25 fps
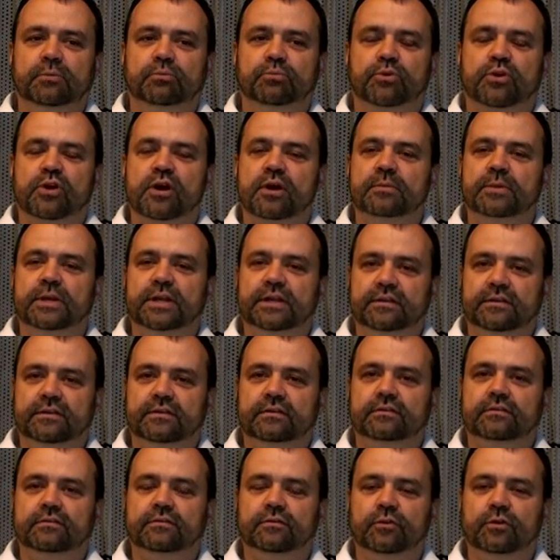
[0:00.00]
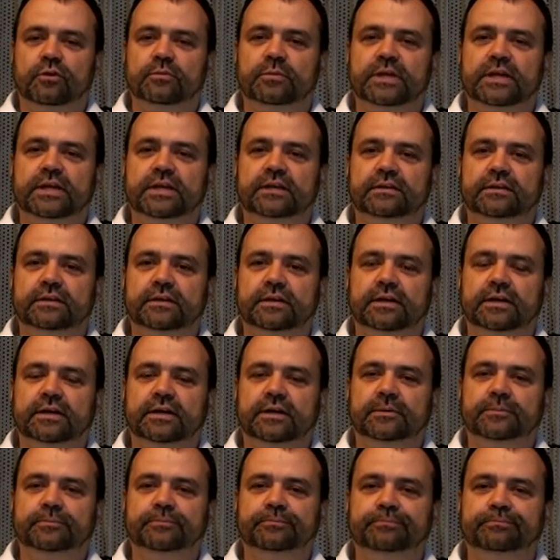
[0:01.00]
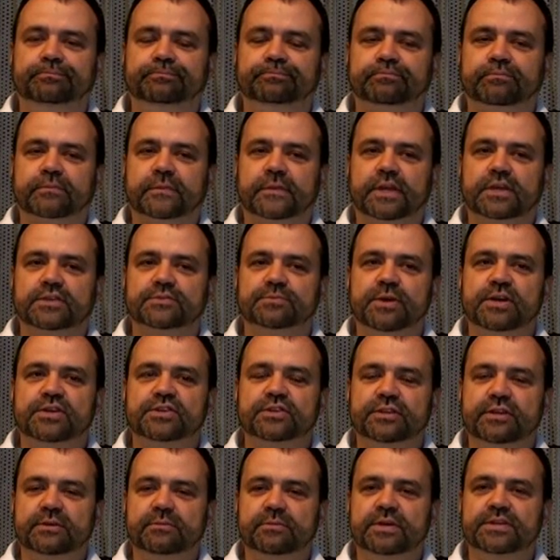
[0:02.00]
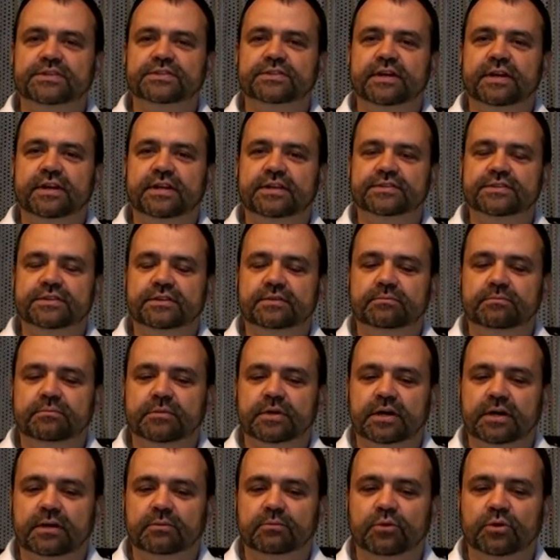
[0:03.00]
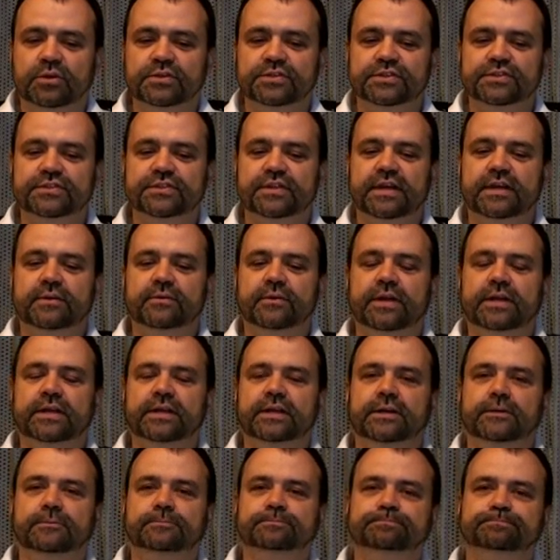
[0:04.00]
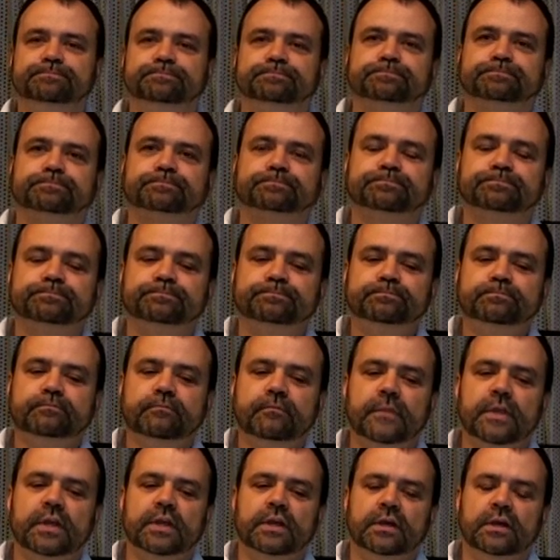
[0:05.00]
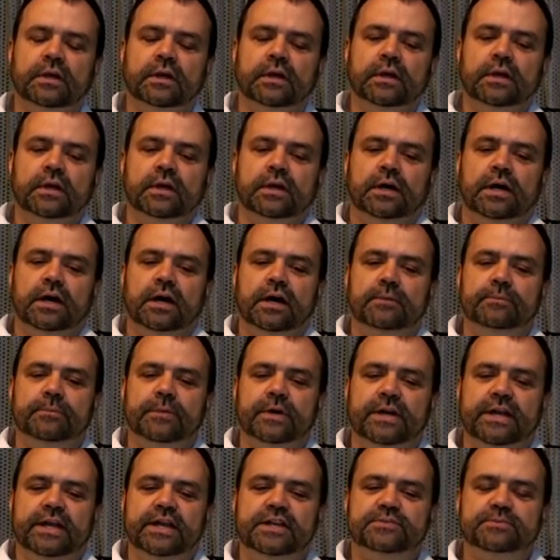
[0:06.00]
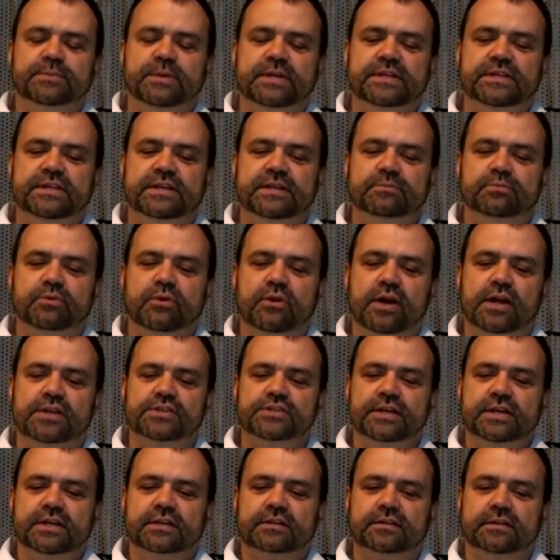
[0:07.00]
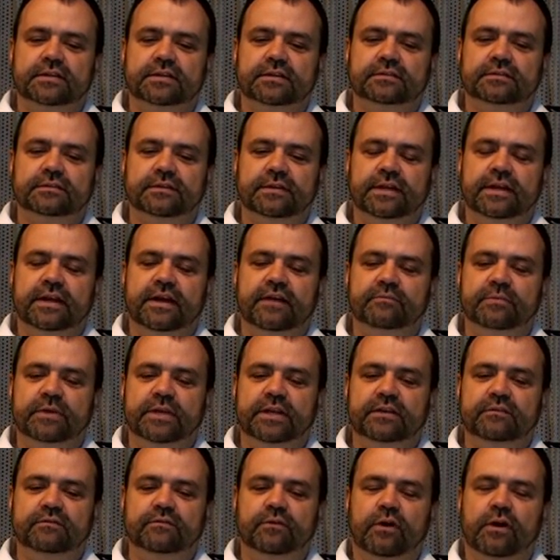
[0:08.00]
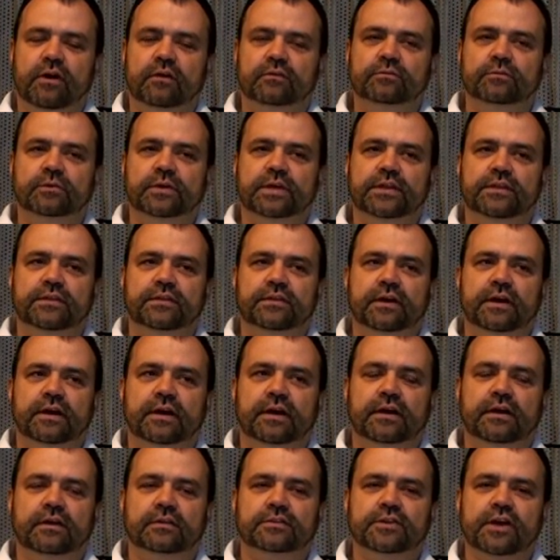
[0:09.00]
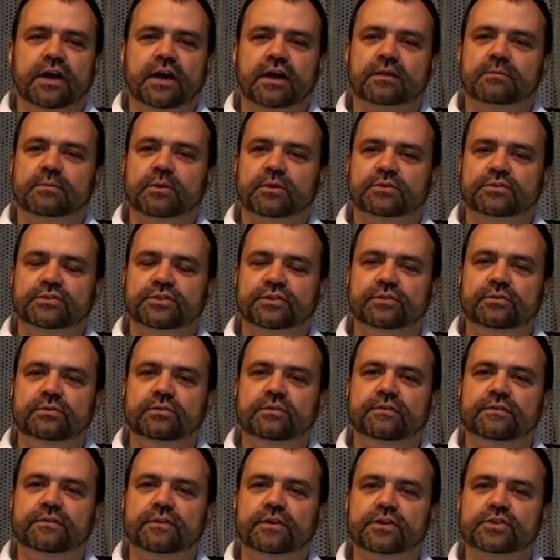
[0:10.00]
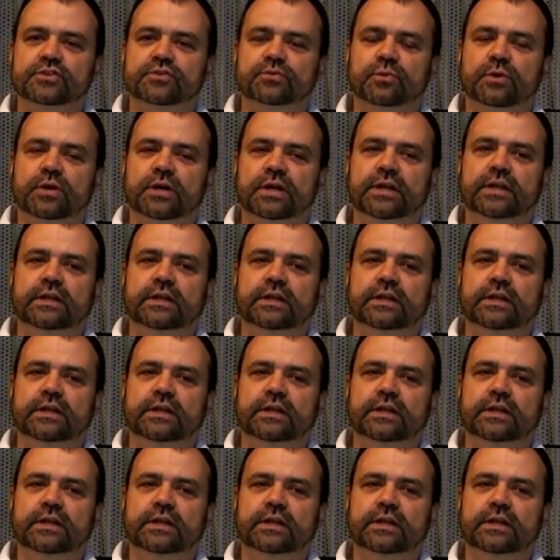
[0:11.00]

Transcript: uh, prominent for me, um, especially in my studies at uh, Boise State right now. Um, an HPT project that I've been involved with, uh, I'll talk about two. The first